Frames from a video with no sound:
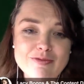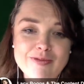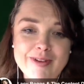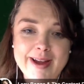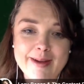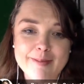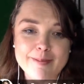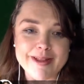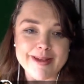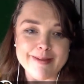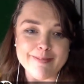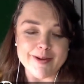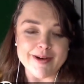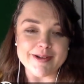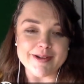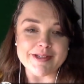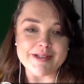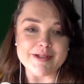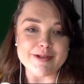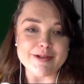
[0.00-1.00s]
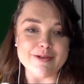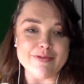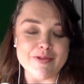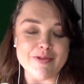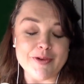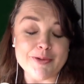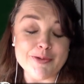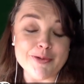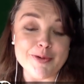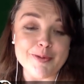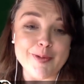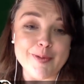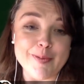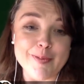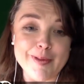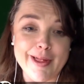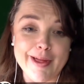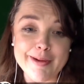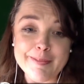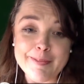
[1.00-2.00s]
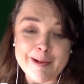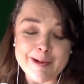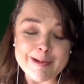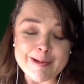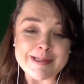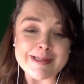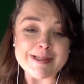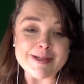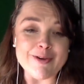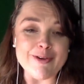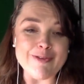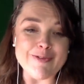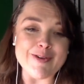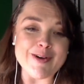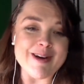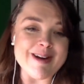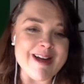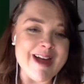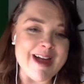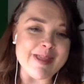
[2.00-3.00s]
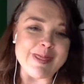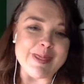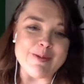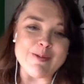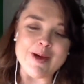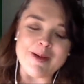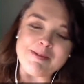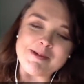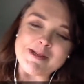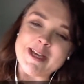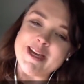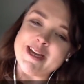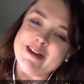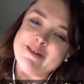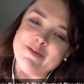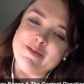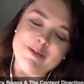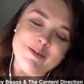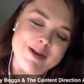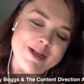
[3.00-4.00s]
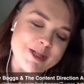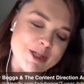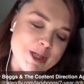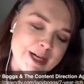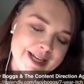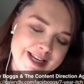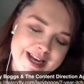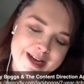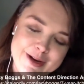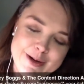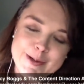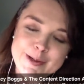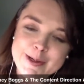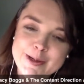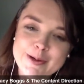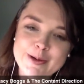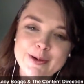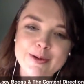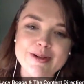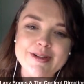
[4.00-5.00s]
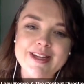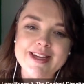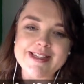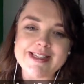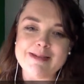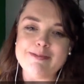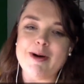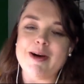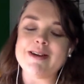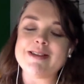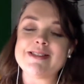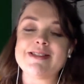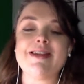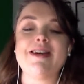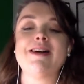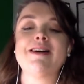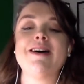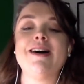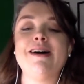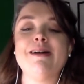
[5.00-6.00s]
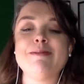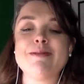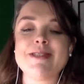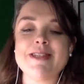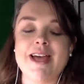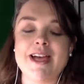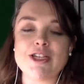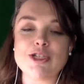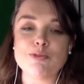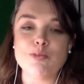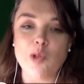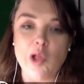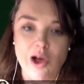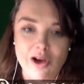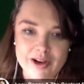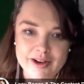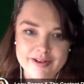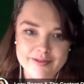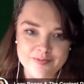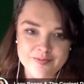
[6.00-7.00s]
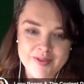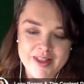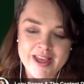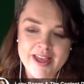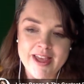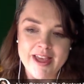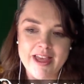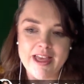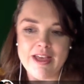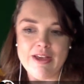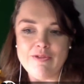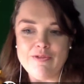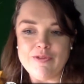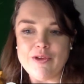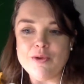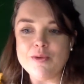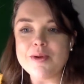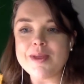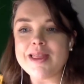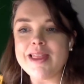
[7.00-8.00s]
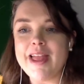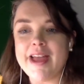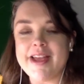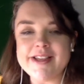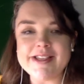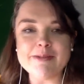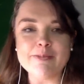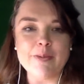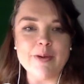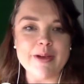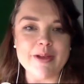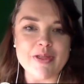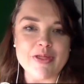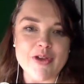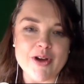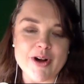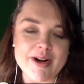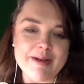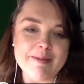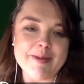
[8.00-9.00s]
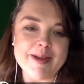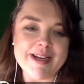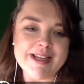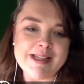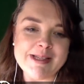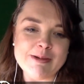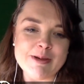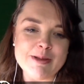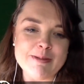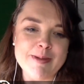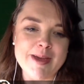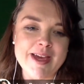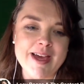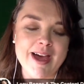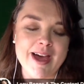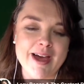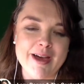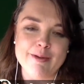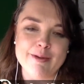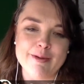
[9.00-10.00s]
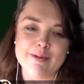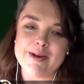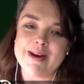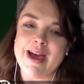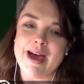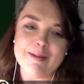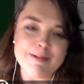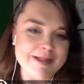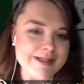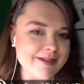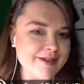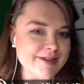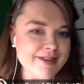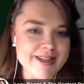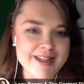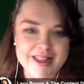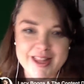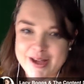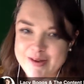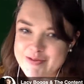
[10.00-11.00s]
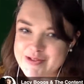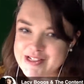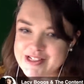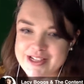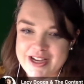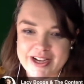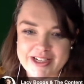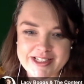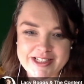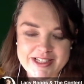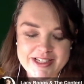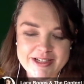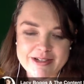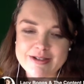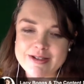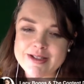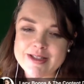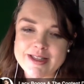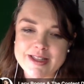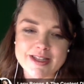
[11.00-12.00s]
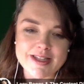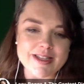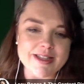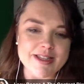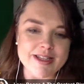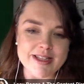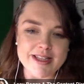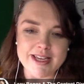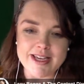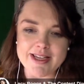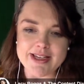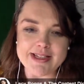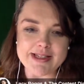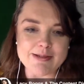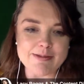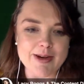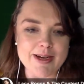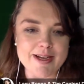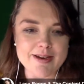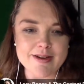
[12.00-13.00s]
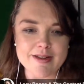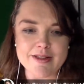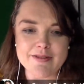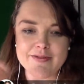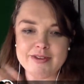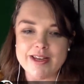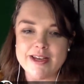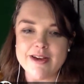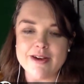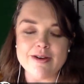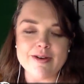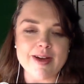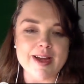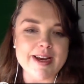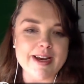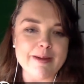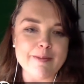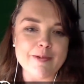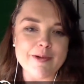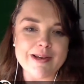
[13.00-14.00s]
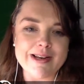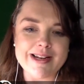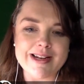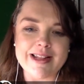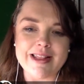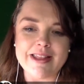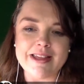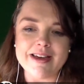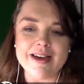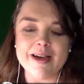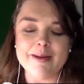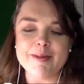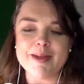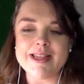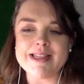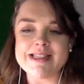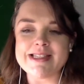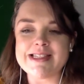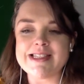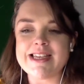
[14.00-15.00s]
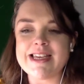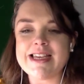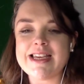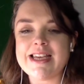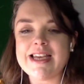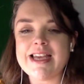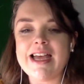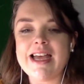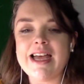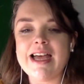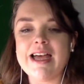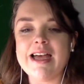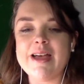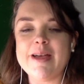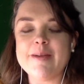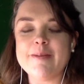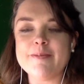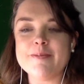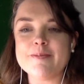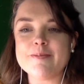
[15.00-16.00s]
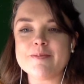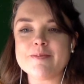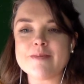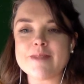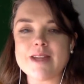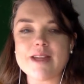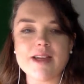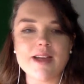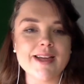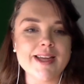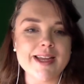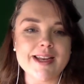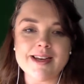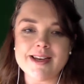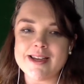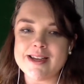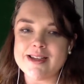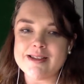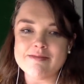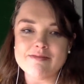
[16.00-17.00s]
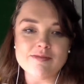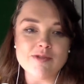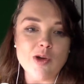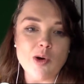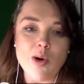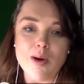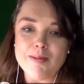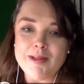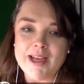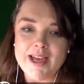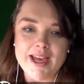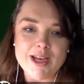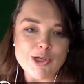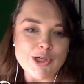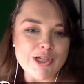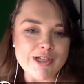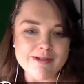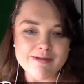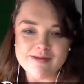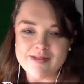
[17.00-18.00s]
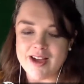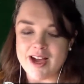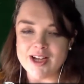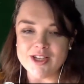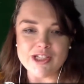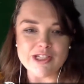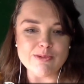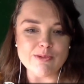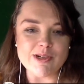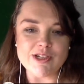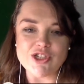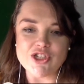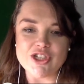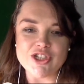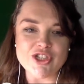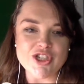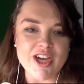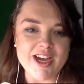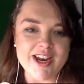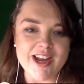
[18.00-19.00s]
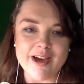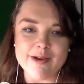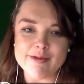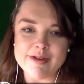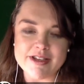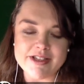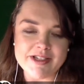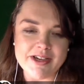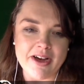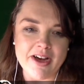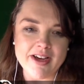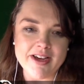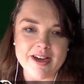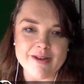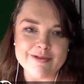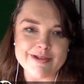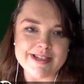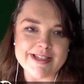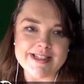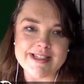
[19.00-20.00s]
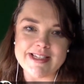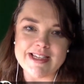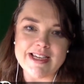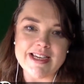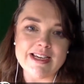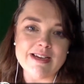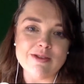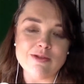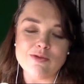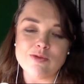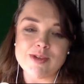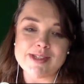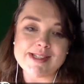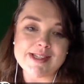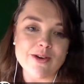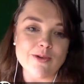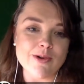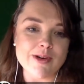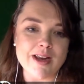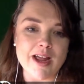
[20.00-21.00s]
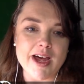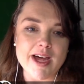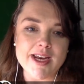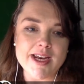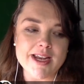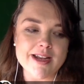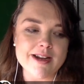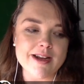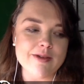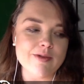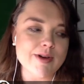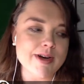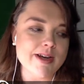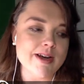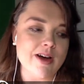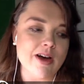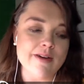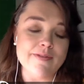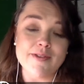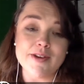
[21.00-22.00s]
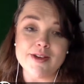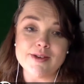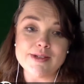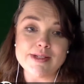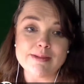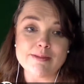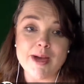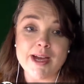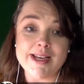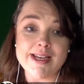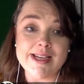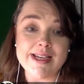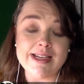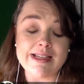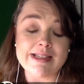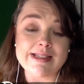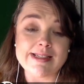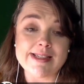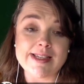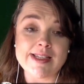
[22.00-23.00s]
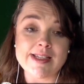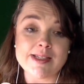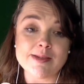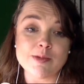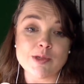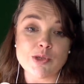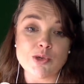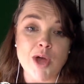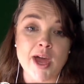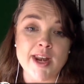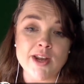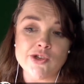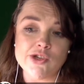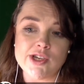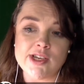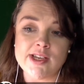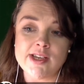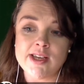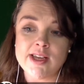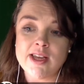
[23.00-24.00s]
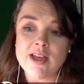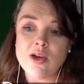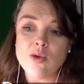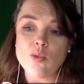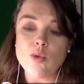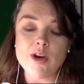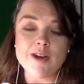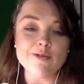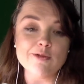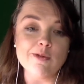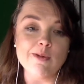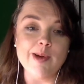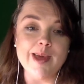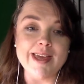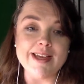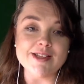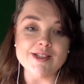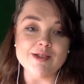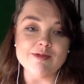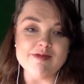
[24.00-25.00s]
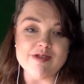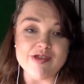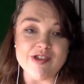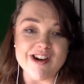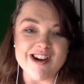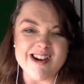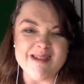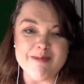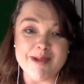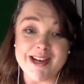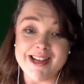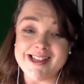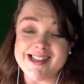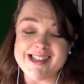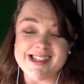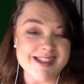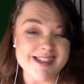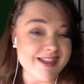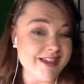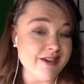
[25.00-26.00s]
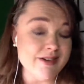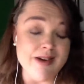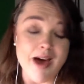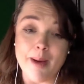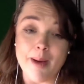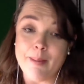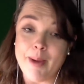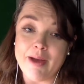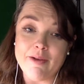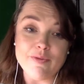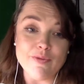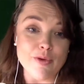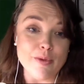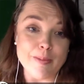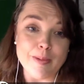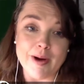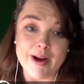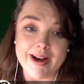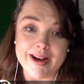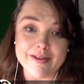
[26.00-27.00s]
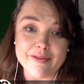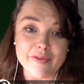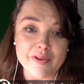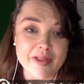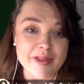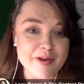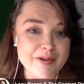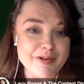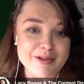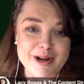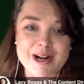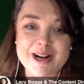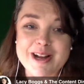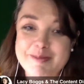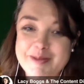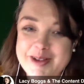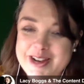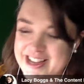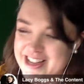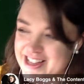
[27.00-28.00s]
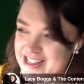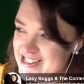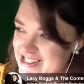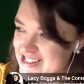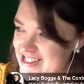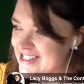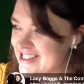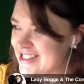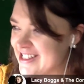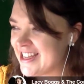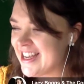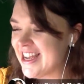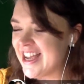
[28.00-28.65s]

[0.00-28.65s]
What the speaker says: rambly, personal, vulnerable blog post over at the website. If you want to check it out, you can go to lacyboggs.com/blog. If you would like to book 30 minutes with me, I would absolutely love to talk to you. The link is right here in the video, and I put it in the comments. Again, no obligation. I just want to chit chat. I want to talk. I want to see what's going on, and I want to offer you some ideas and some strategy. Whatever we can do in 30 minutes, you got my full brain for those 30 minutes.